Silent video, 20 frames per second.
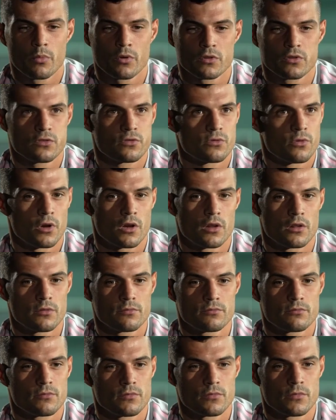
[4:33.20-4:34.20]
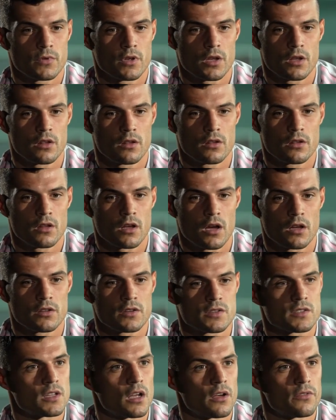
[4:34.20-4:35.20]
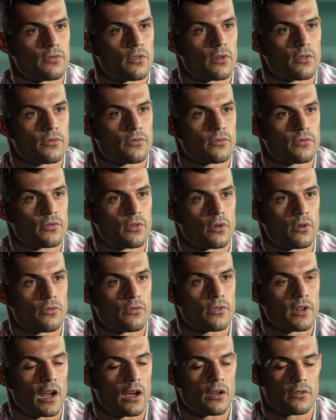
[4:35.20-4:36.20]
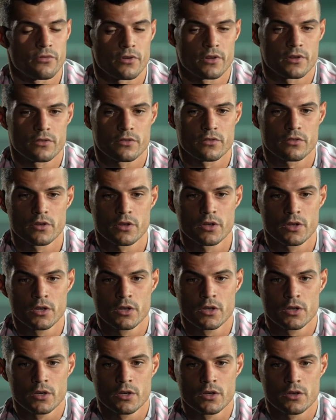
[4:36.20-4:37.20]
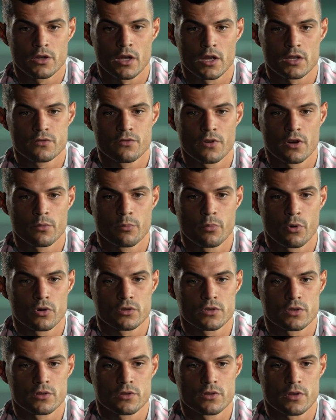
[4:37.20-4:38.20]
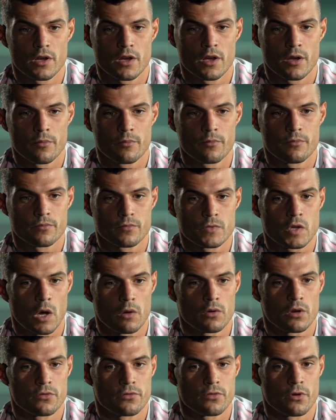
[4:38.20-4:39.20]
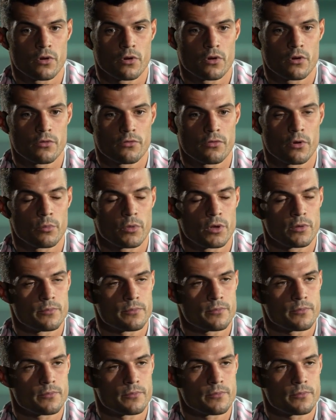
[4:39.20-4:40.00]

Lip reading: but as well in other stuff of life. And yeah, it's very important talent for me.